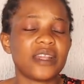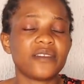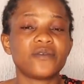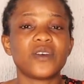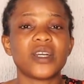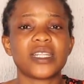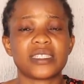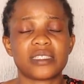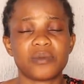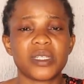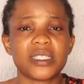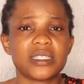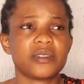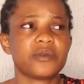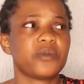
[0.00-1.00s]
and for an
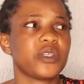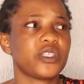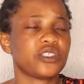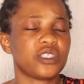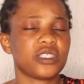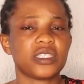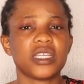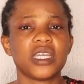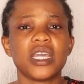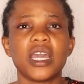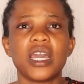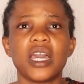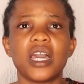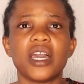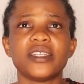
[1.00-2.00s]
asthmatic patient
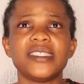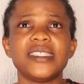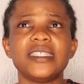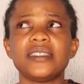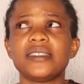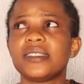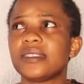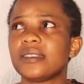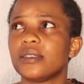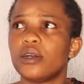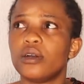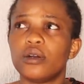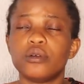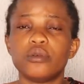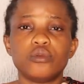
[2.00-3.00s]
i need
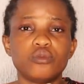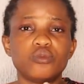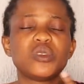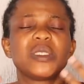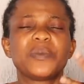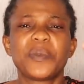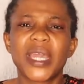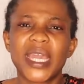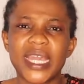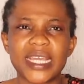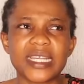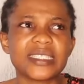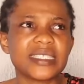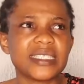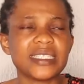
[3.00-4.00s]
uh, space
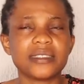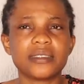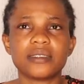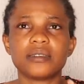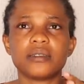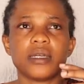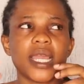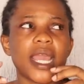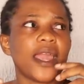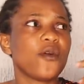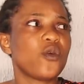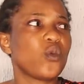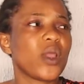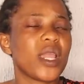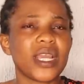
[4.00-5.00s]
pigs need
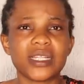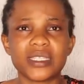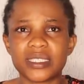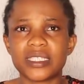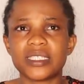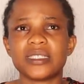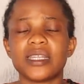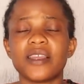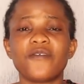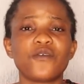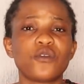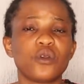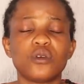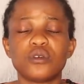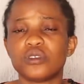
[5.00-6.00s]
airways, need
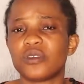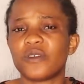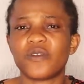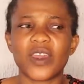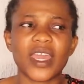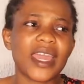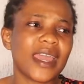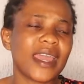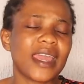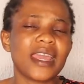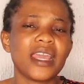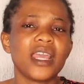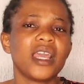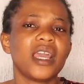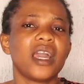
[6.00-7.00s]
inflows of
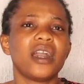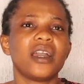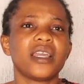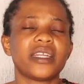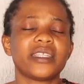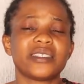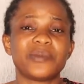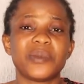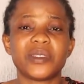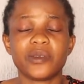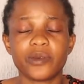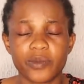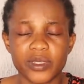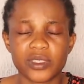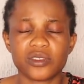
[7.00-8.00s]
air. Uh, and as
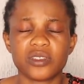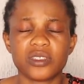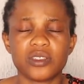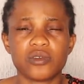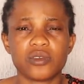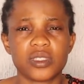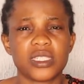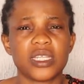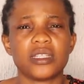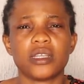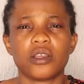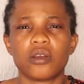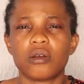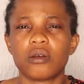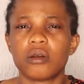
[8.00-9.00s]
massive people, you don't need to stay in
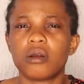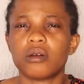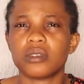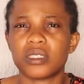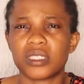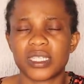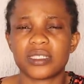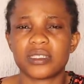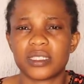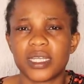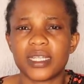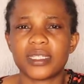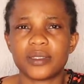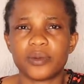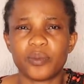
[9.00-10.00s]
a
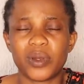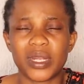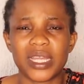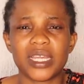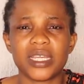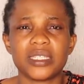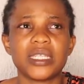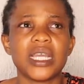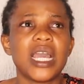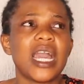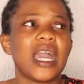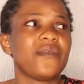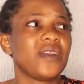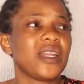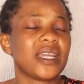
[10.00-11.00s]
congested place.
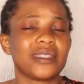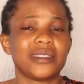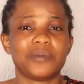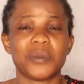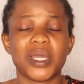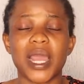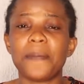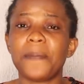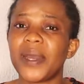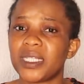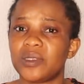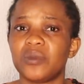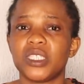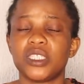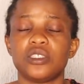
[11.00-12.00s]
I feel like my
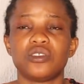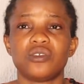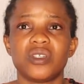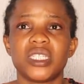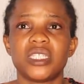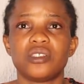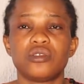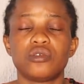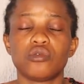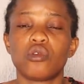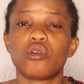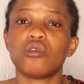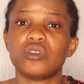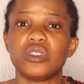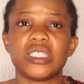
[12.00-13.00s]
apartment is already
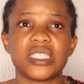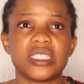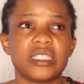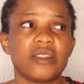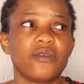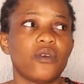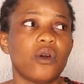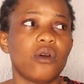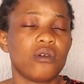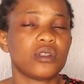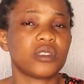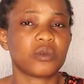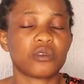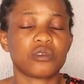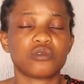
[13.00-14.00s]
so congested for
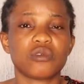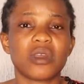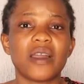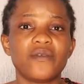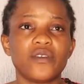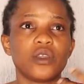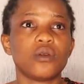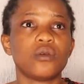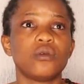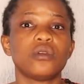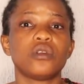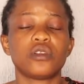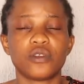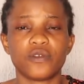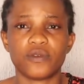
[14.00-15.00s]
hours because we have a
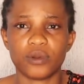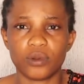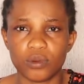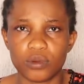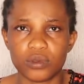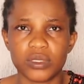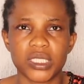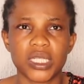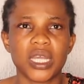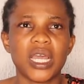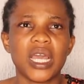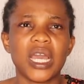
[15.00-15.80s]
whole lot of load,